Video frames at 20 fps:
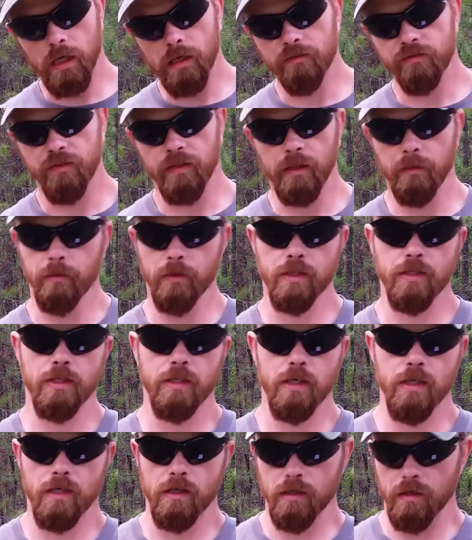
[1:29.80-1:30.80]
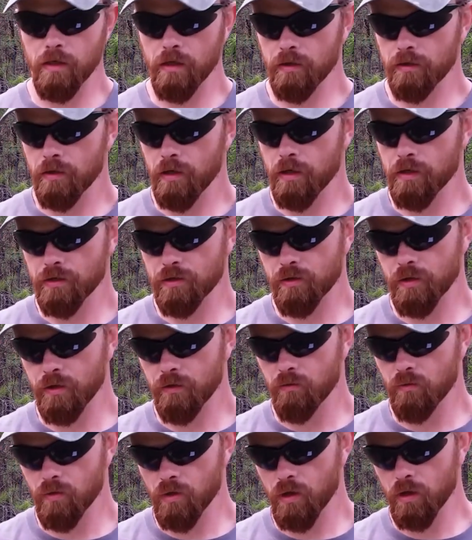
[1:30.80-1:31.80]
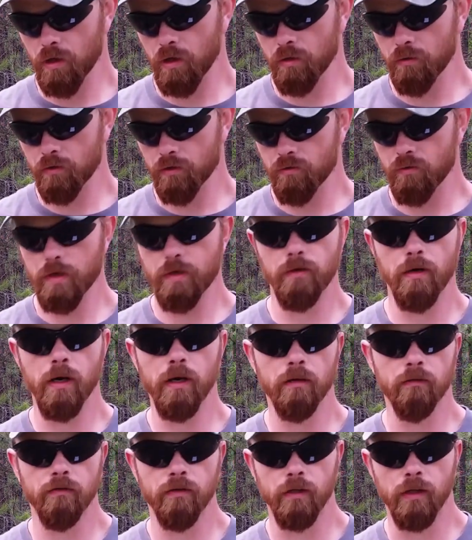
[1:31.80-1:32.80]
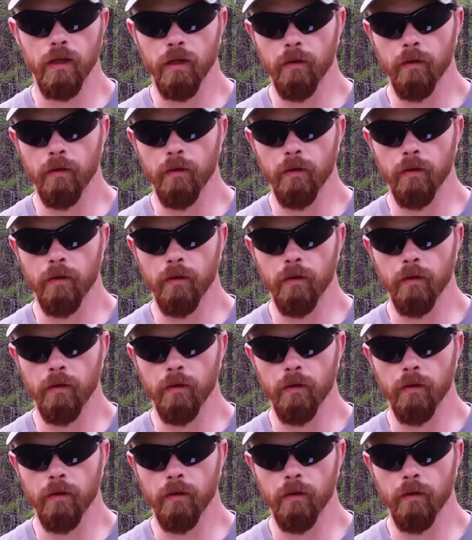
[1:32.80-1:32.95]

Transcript: got famous and their history really was rewritten for